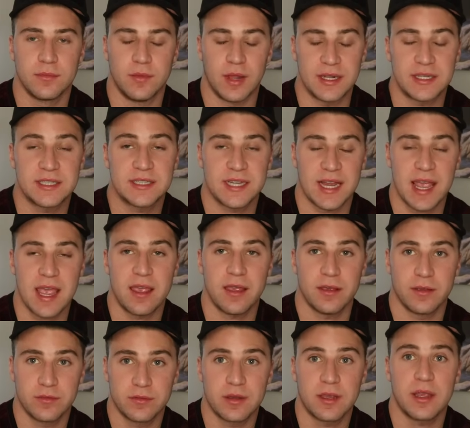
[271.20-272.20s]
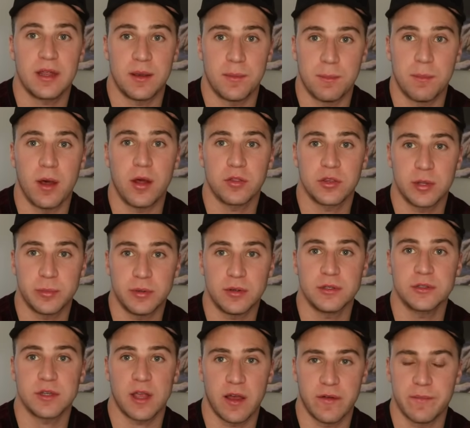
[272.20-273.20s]
Let's say in
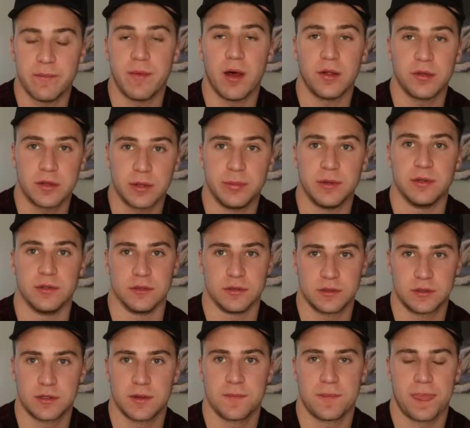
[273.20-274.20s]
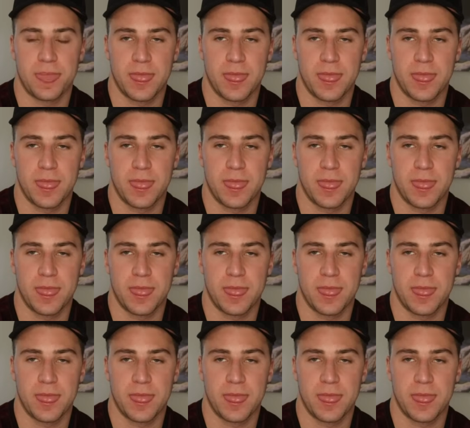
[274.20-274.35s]
multiples of multiples